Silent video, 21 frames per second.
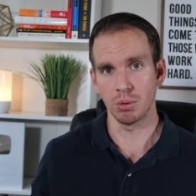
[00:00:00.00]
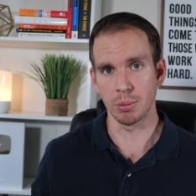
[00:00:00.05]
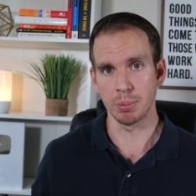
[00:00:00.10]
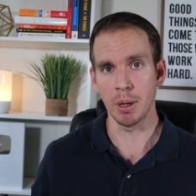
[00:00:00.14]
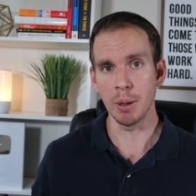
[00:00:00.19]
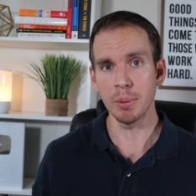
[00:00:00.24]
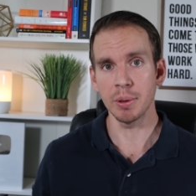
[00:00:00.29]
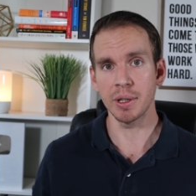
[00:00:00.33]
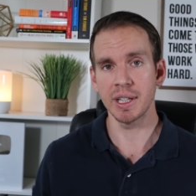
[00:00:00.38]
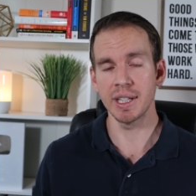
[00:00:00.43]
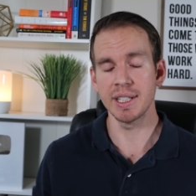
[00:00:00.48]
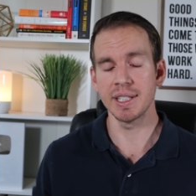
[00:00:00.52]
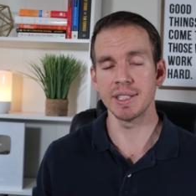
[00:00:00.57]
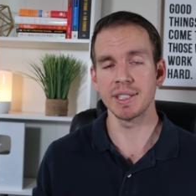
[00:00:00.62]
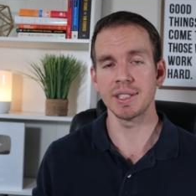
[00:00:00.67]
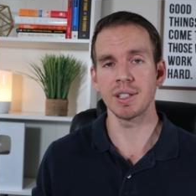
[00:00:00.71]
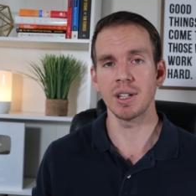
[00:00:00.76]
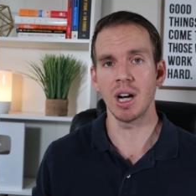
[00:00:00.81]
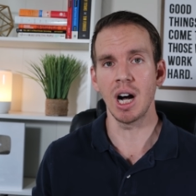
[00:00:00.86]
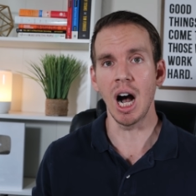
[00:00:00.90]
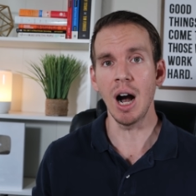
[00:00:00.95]

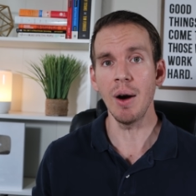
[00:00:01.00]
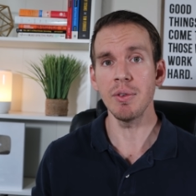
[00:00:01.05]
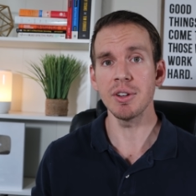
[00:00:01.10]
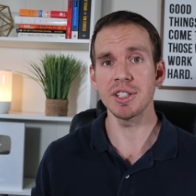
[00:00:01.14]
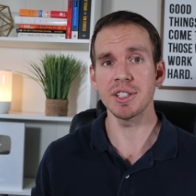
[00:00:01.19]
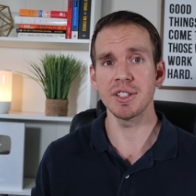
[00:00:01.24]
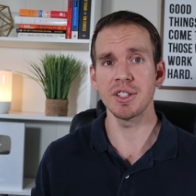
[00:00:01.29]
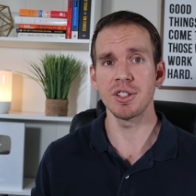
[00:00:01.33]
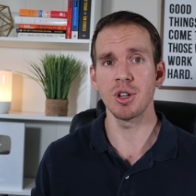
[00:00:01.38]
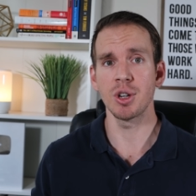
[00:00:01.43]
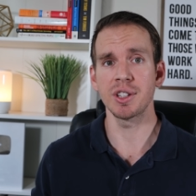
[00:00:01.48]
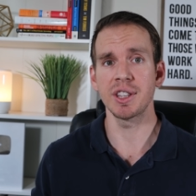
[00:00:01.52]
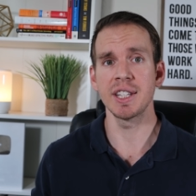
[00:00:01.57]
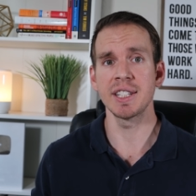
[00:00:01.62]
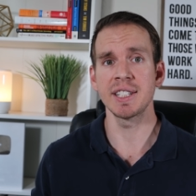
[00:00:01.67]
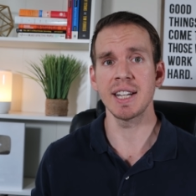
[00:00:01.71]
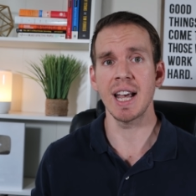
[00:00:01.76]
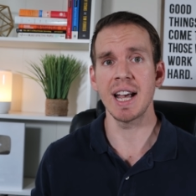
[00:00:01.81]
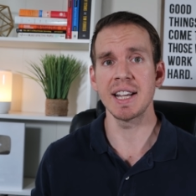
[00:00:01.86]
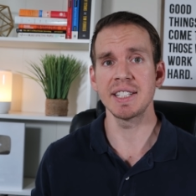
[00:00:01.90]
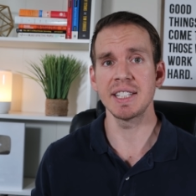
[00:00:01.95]
Republicans obviously took
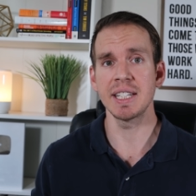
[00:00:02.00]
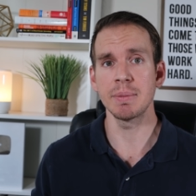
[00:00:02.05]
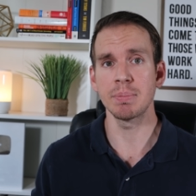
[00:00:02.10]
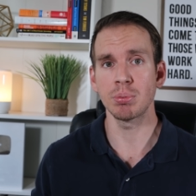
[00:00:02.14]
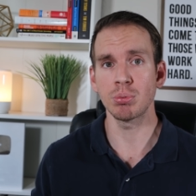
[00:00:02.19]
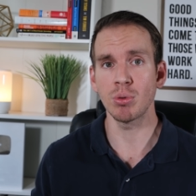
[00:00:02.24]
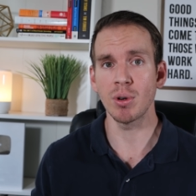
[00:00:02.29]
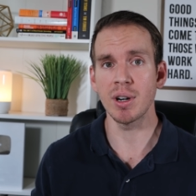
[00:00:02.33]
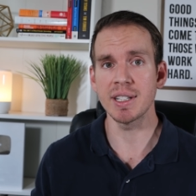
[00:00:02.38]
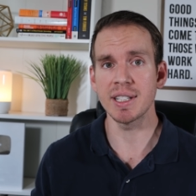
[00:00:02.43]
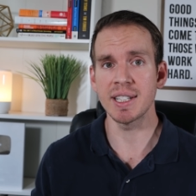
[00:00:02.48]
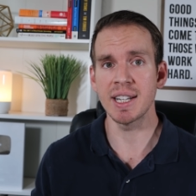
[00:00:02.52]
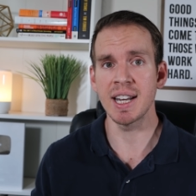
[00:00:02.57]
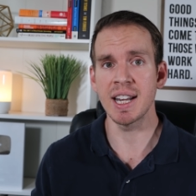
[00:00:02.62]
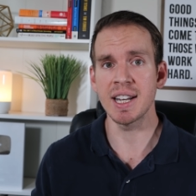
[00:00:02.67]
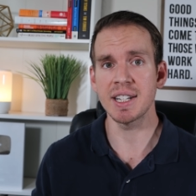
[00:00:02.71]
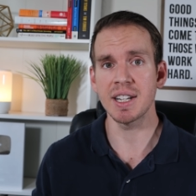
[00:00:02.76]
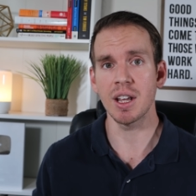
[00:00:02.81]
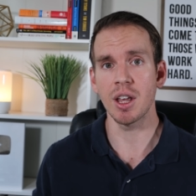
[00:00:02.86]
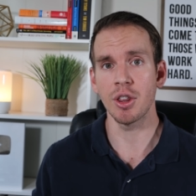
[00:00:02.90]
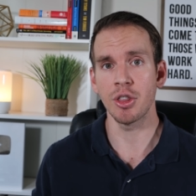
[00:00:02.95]
this as the
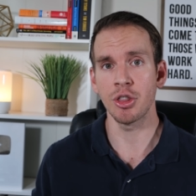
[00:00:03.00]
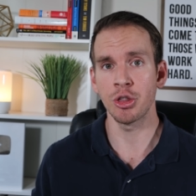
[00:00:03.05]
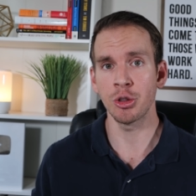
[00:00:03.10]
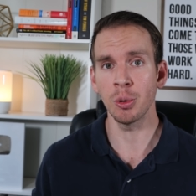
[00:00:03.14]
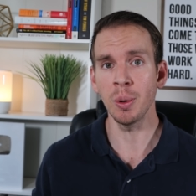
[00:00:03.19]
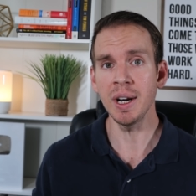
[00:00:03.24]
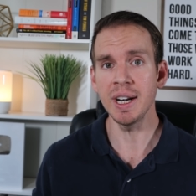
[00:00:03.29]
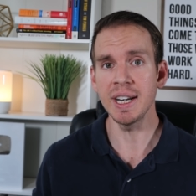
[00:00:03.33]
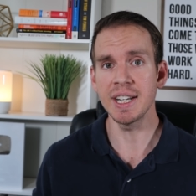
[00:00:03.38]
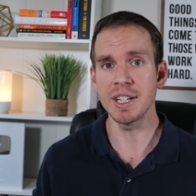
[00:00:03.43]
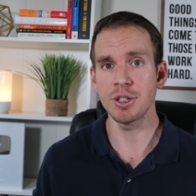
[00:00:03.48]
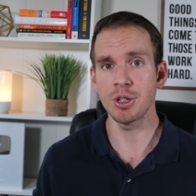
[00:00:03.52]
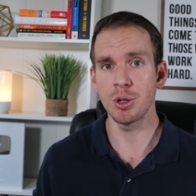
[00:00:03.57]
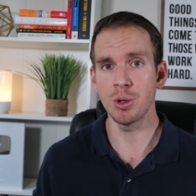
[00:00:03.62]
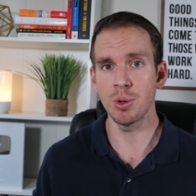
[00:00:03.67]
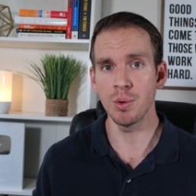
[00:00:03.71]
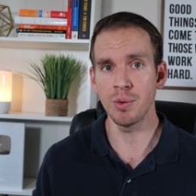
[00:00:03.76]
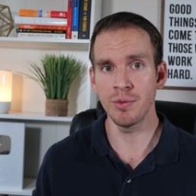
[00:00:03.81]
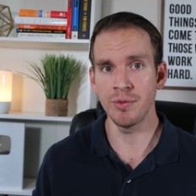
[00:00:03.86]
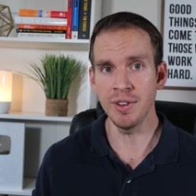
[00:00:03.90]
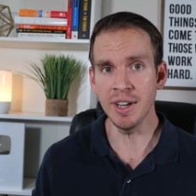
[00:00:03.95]
president threatening
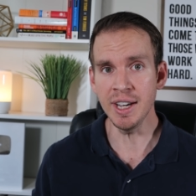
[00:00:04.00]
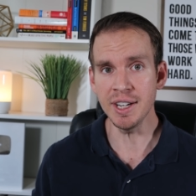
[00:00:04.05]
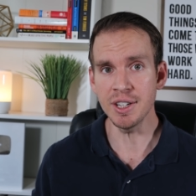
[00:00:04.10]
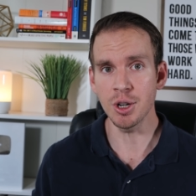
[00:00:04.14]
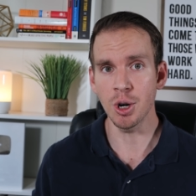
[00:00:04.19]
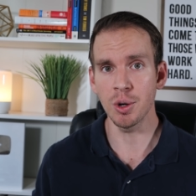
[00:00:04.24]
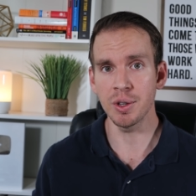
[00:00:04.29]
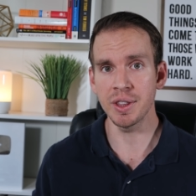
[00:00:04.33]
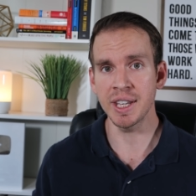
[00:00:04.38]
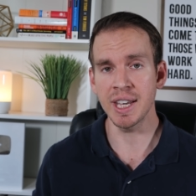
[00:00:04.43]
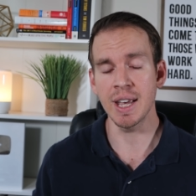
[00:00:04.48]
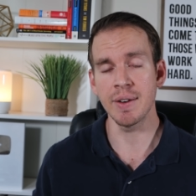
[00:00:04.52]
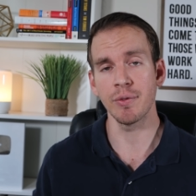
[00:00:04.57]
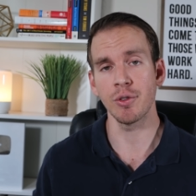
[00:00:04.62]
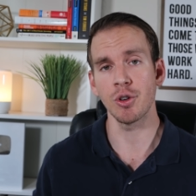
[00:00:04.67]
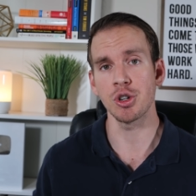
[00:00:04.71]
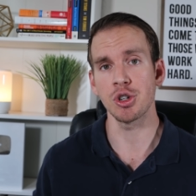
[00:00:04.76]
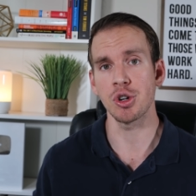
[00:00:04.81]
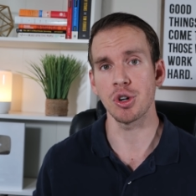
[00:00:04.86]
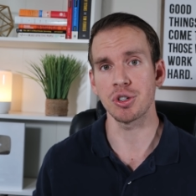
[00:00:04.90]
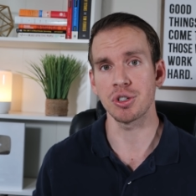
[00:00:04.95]
to veto the
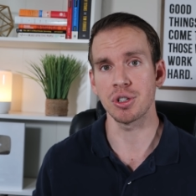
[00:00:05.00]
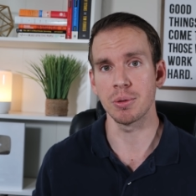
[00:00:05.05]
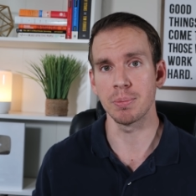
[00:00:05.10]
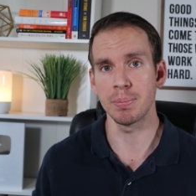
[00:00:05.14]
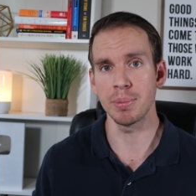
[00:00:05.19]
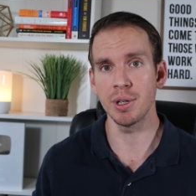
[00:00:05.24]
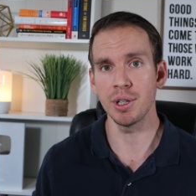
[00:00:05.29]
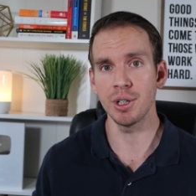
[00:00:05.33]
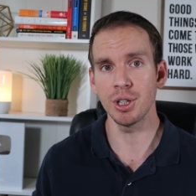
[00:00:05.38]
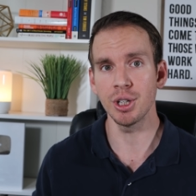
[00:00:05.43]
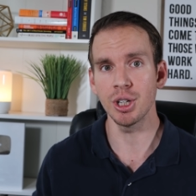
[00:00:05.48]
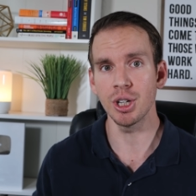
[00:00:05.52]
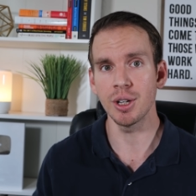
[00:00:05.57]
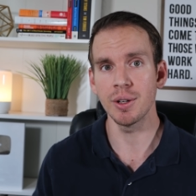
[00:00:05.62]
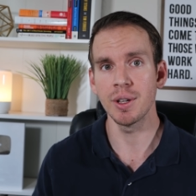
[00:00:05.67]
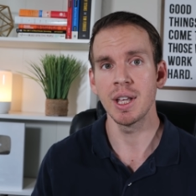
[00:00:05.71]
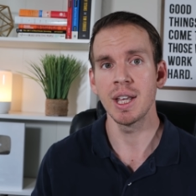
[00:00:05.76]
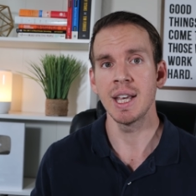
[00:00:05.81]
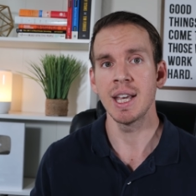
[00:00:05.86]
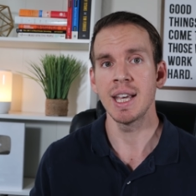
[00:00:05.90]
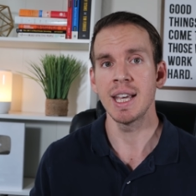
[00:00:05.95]
infrastructure
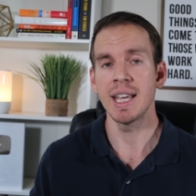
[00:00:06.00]
bill